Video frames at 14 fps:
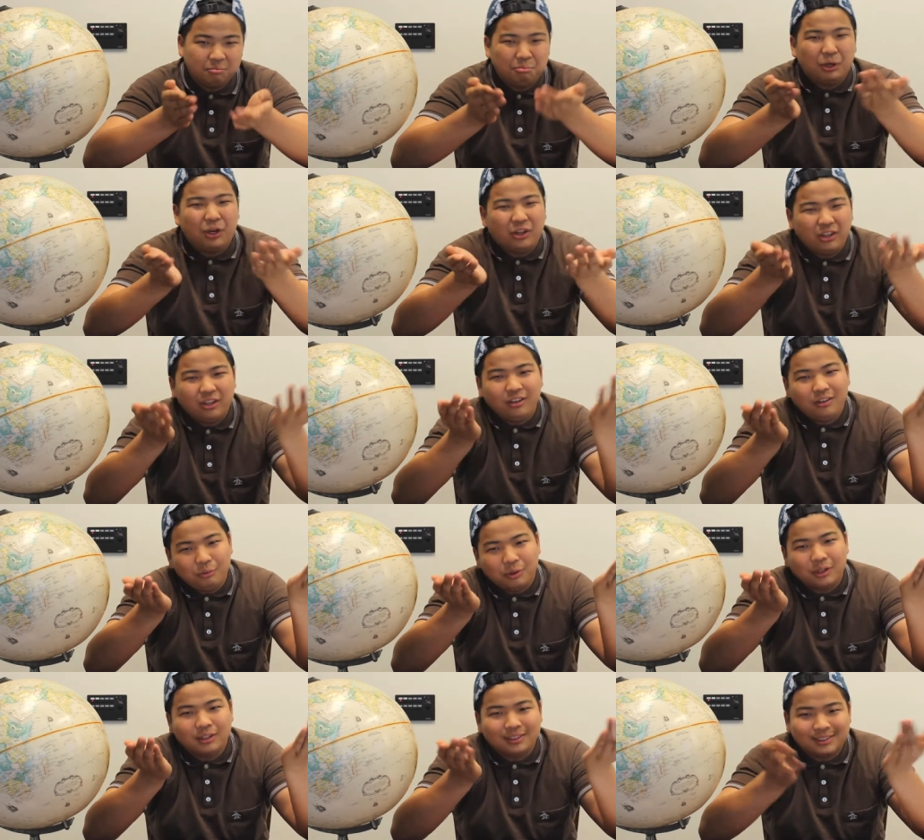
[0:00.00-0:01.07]
but it
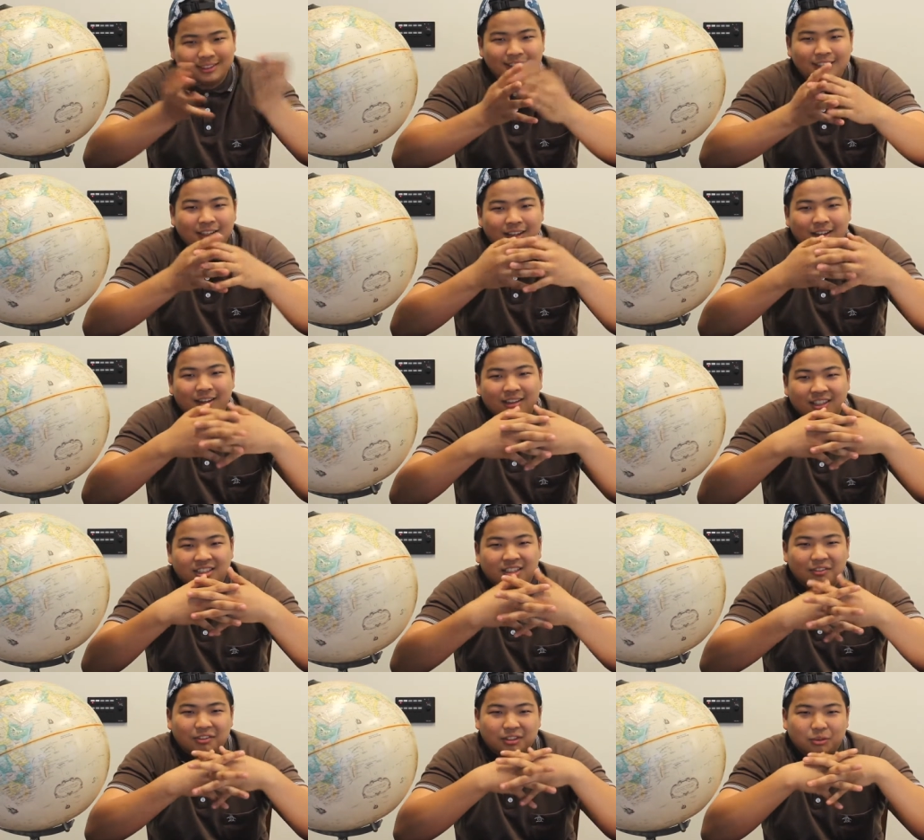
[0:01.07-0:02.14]
was. The
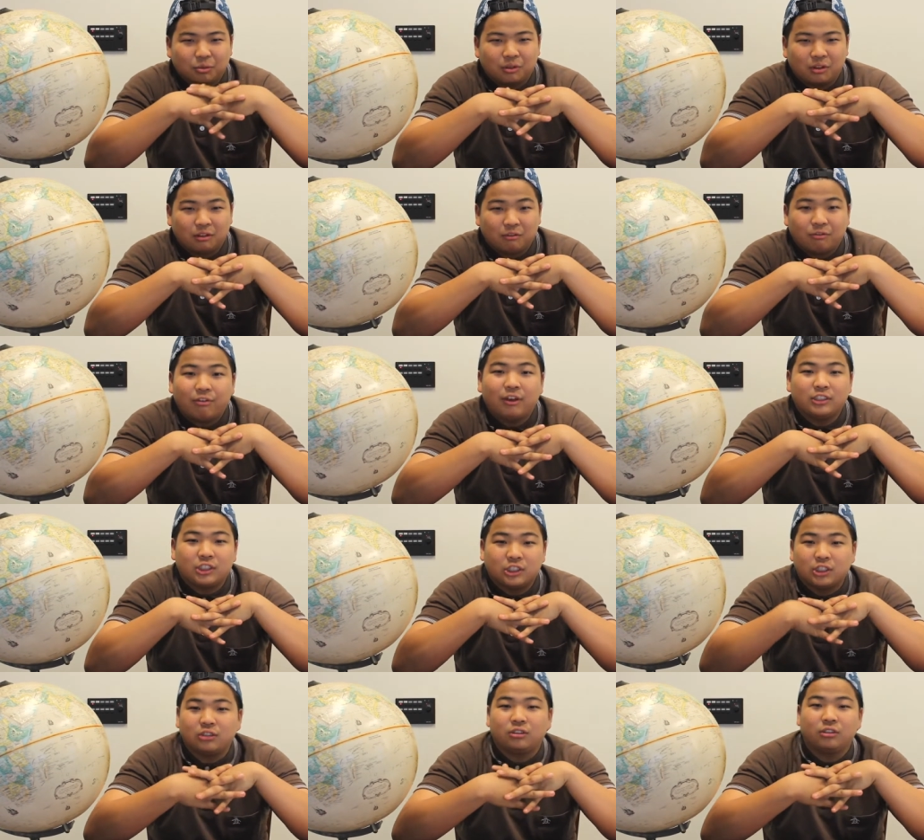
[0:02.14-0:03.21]
servants were fed,
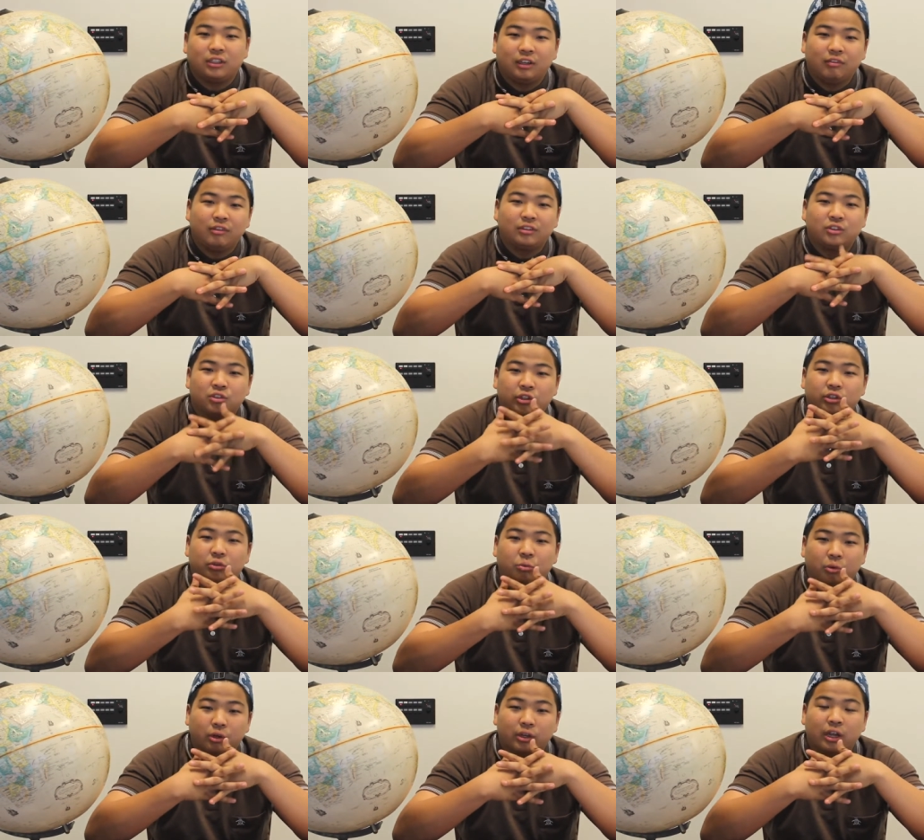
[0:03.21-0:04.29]
sheltered, given
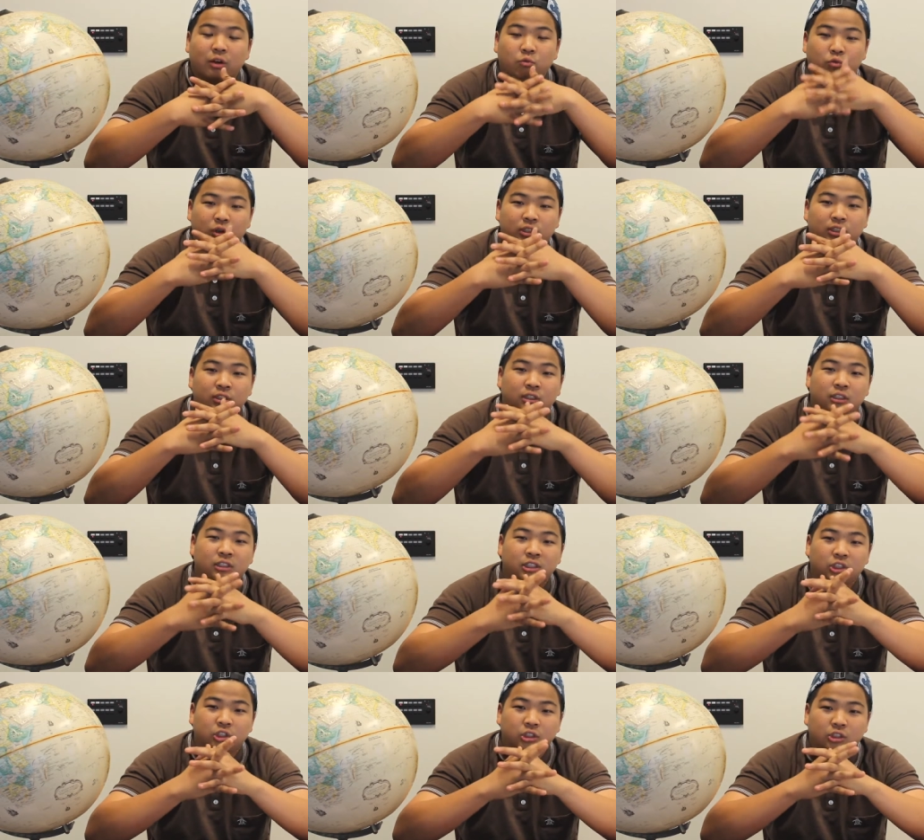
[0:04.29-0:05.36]
strict work and resting
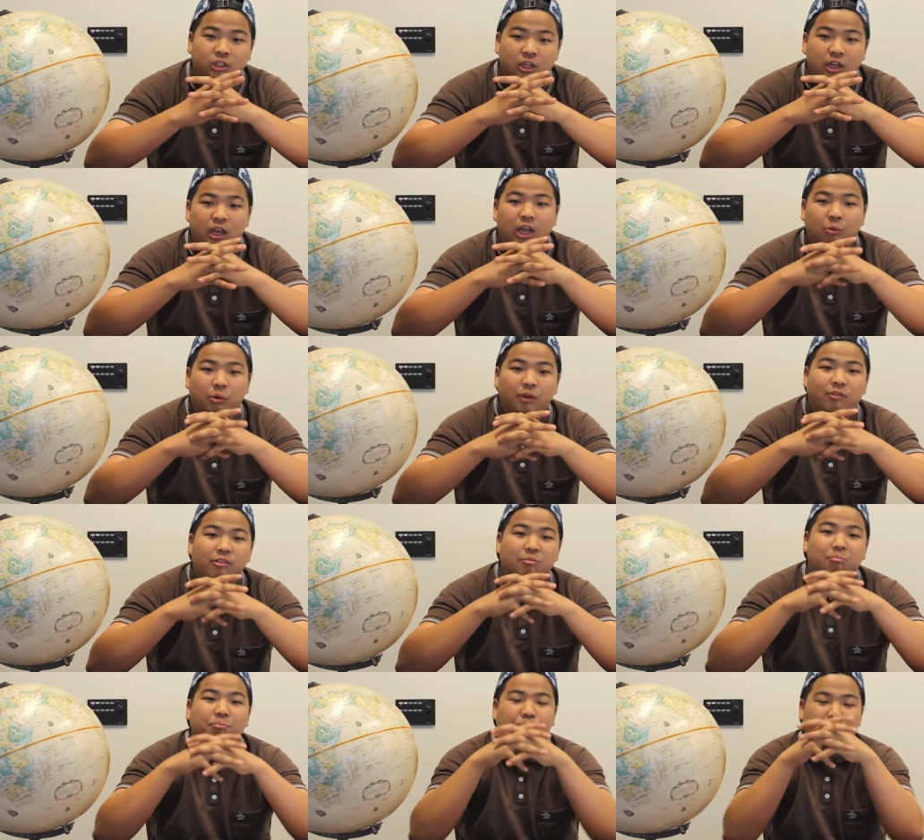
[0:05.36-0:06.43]
conditions, and were
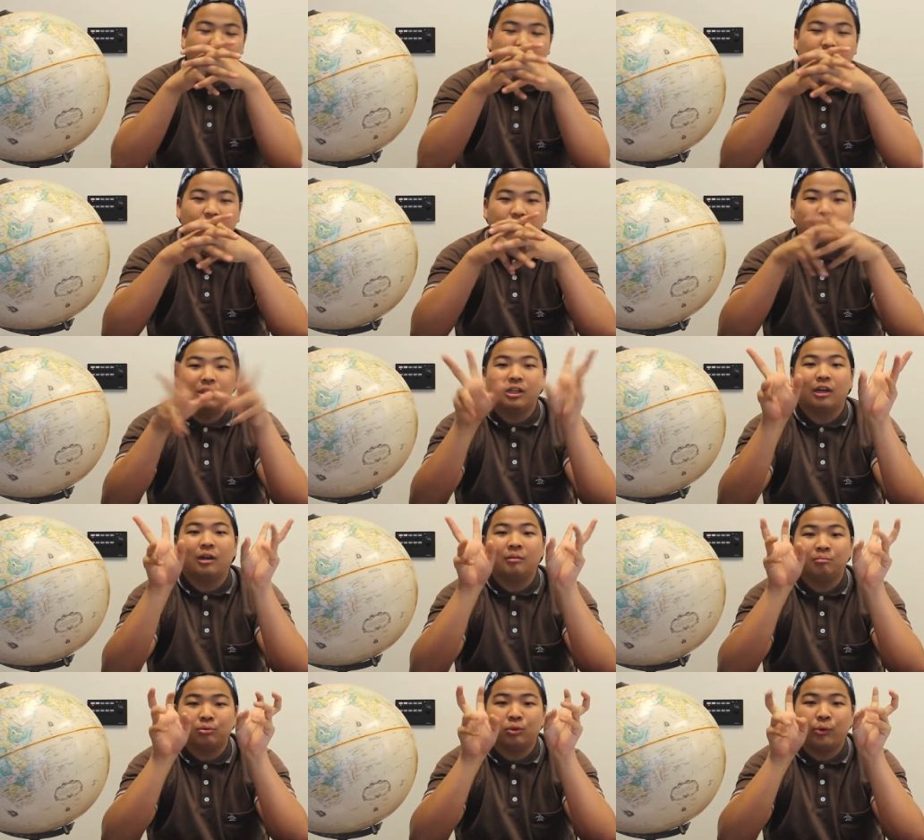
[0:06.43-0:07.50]
even beaten when the
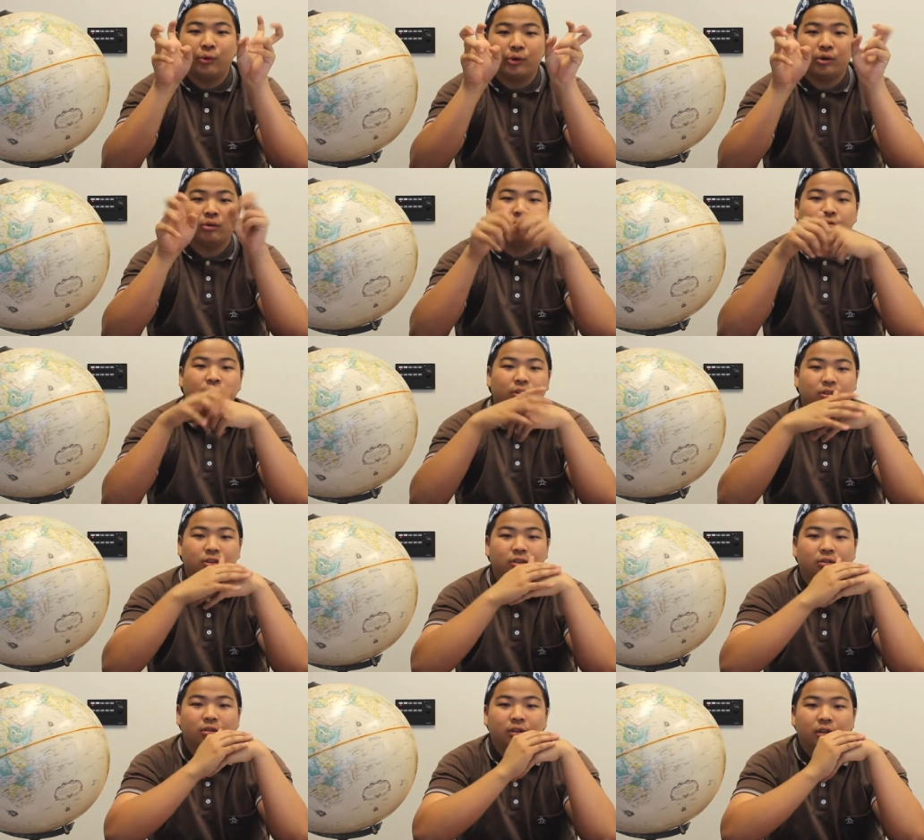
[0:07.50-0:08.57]
employer felt
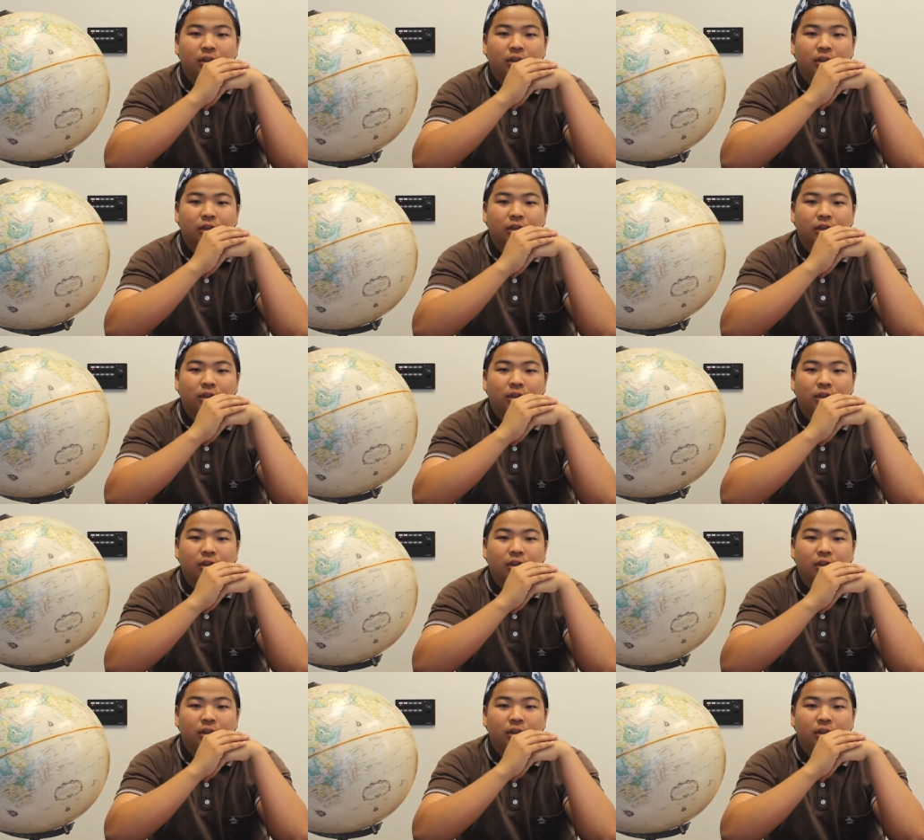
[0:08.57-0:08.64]
so.